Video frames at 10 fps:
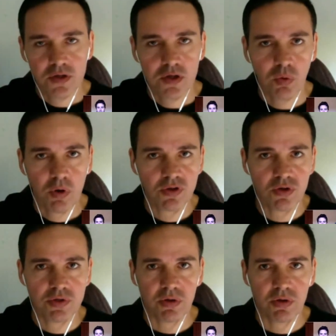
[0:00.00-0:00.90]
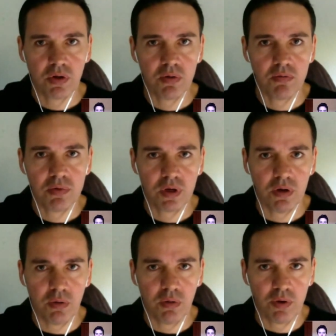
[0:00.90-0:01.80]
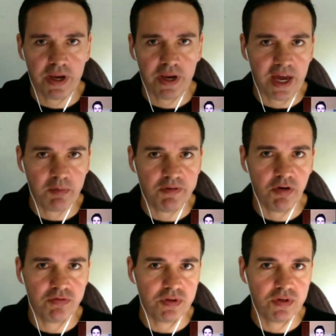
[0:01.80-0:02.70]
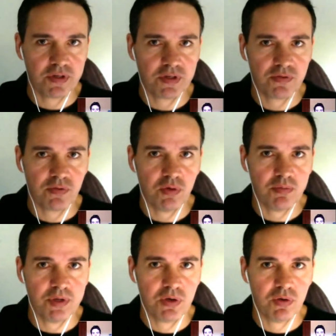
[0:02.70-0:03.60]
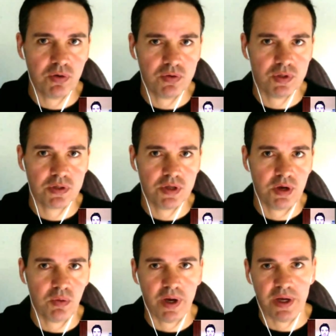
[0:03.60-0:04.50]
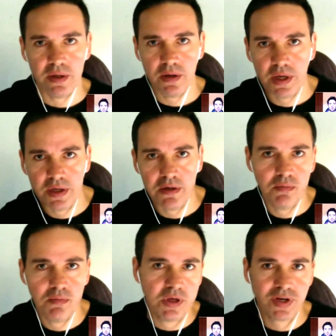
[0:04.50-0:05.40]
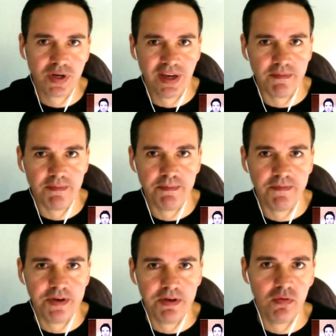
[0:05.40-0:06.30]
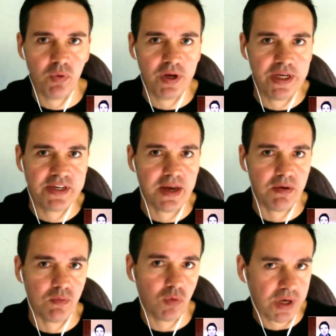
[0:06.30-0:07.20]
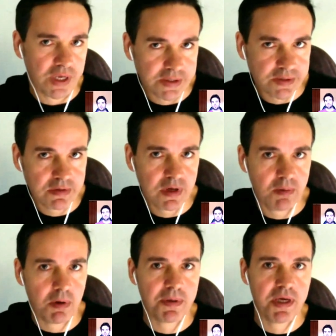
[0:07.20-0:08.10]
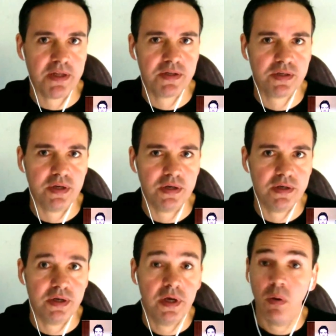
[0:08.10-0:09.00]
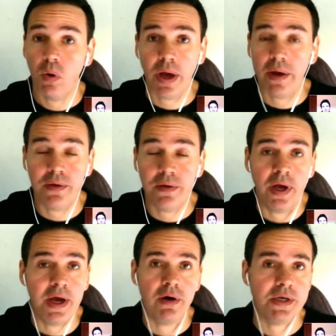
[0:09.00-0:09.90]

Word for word: So what I'll do is I want to get Adam involved in this as well, because that way we can sort of get a feel of where he's at and what he's come up against, and how